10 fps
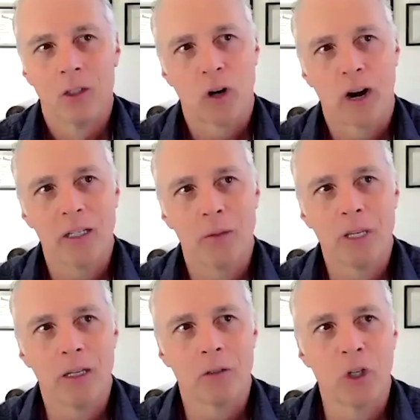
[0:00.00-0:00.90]
trying to
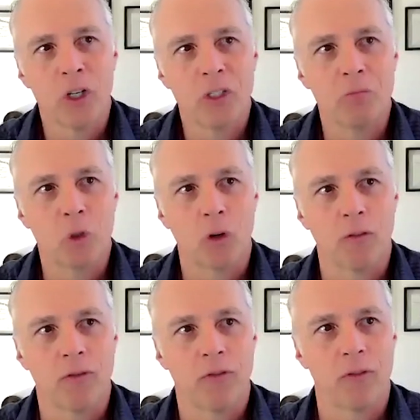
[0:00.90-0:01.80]
be a good sort
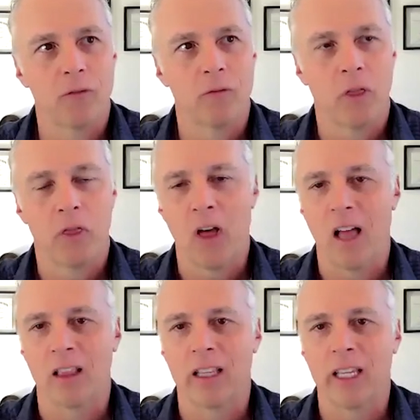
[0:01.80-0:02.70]
of the
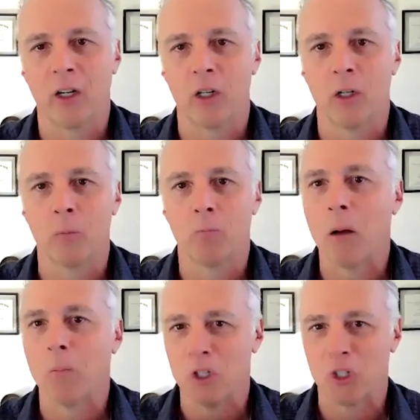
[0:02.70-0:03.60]
thought leader
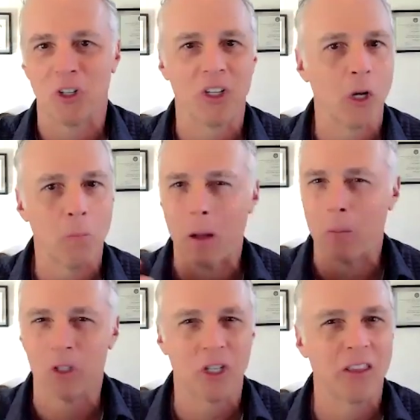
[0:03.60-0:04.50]
publisher,
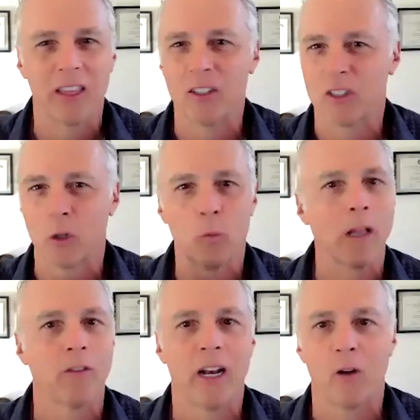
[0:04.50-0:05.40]
publishing things that are
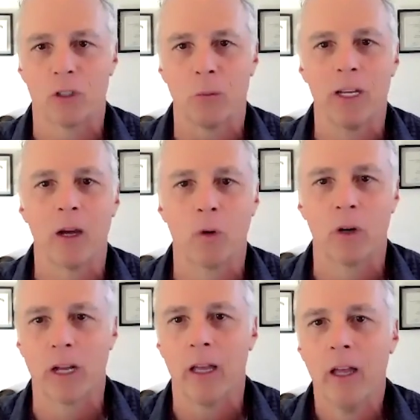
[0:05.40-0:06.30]
relevant out to my
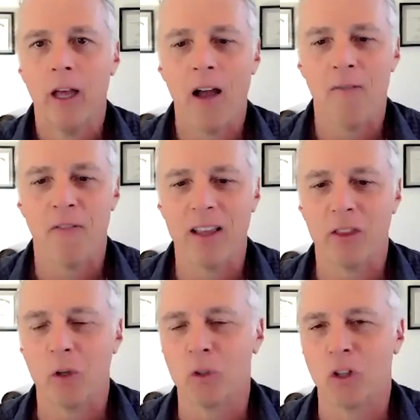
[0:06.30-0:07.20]
network. I
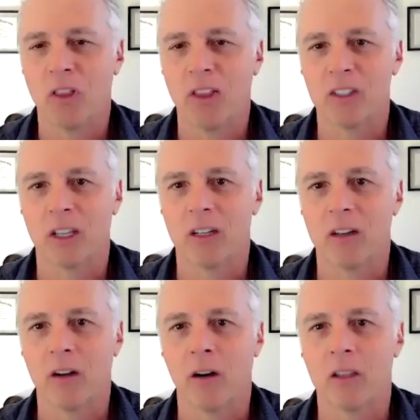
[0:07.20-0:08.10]
find that those are the things
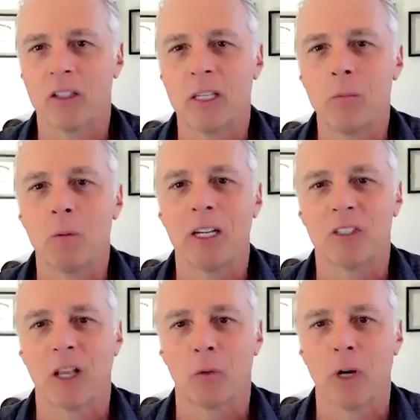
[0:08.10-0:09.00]
that seem to be
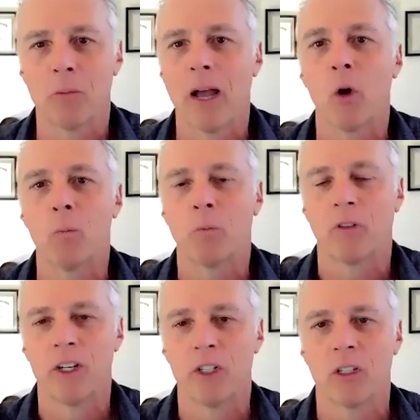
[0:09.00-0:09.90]
accelerating my own
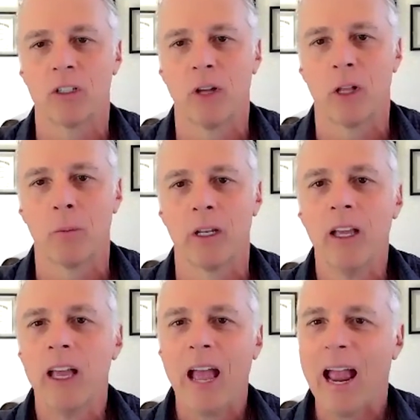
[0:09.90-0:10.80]
professional development.
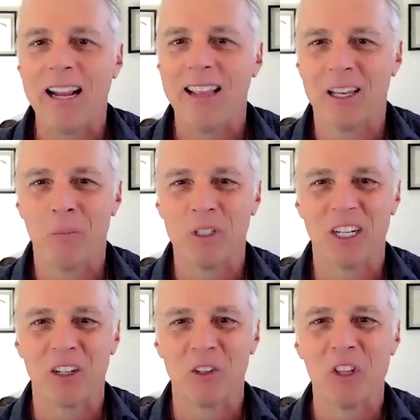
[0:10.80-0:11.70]
Anything in
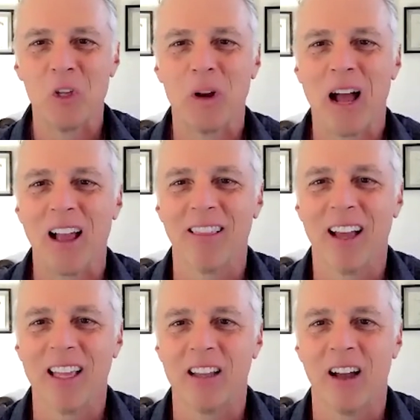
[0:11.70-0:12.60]
particular that you would
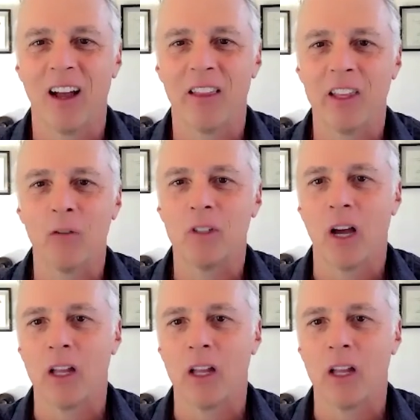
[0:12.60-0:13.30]
highlight that you've